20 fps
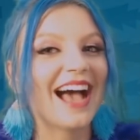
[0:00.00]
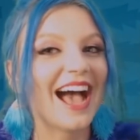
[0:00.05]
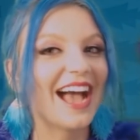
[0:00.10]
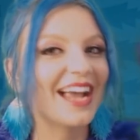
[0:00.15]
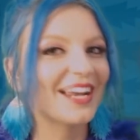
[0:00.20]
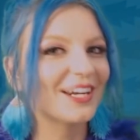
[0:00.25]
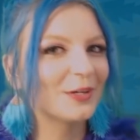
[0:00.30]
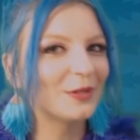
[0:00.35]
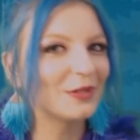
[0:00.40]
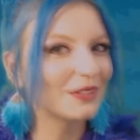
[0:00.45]

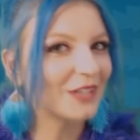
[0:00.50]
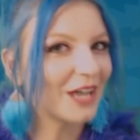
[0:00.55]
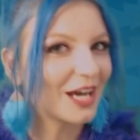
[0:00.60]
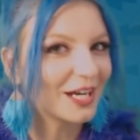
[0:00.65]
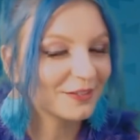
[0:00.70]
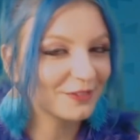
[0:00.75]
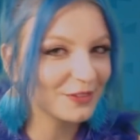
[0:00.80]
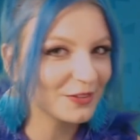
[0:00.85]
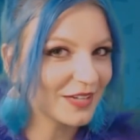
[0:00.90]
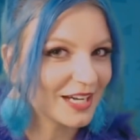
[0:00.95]
I know a
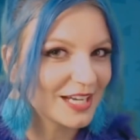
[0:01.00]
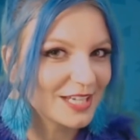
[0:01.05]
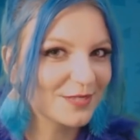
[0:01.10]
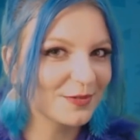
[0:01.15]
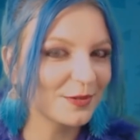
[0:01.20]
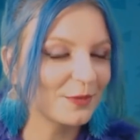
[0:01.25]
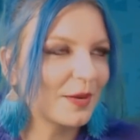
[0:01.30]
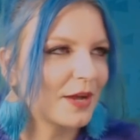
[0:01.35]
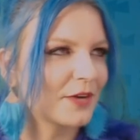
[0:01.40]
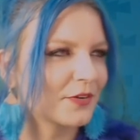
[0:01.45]
lot of you guys
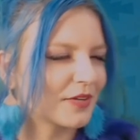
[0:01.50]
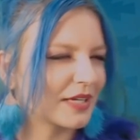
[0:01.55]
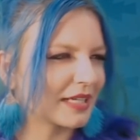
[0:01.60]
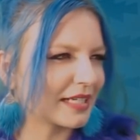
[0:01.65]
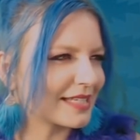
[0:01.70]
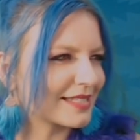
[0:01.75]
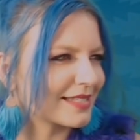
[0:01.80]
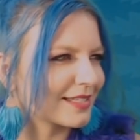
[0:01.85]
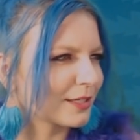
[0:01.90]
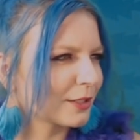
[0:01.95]
were wondering,
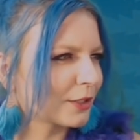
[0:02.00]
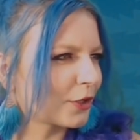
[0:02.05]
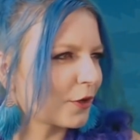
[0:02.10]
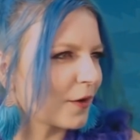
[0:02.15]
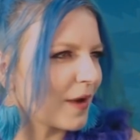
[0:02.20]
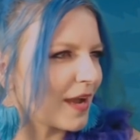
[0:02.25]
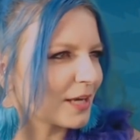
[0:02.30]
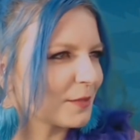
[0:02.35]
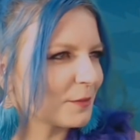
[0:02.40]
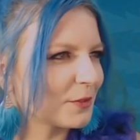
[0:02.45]
is it
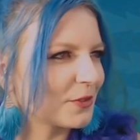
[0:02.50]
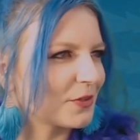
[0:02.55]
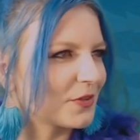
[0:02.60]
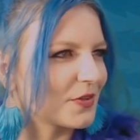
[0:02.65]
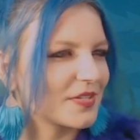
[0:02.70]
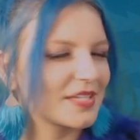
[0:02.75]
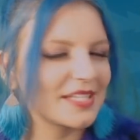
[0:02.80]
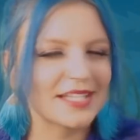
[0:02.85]
Incredibles?